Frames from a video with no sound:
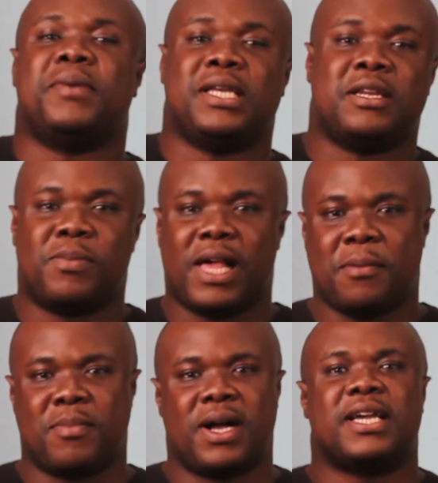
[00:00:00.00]
in the
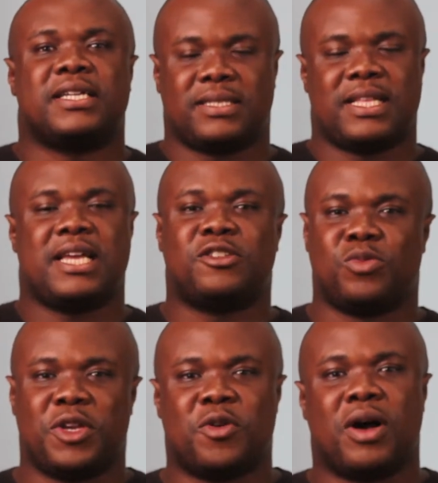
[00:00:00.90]
black markets. That is
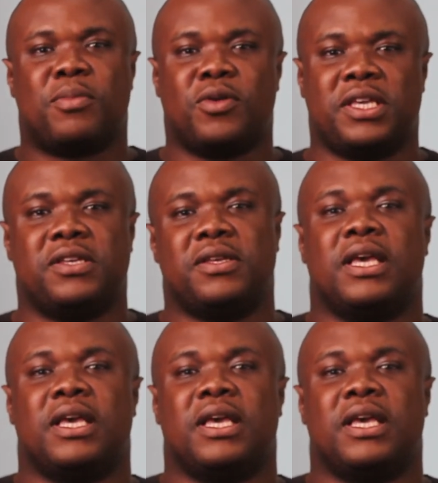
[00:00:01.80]
with your aboki.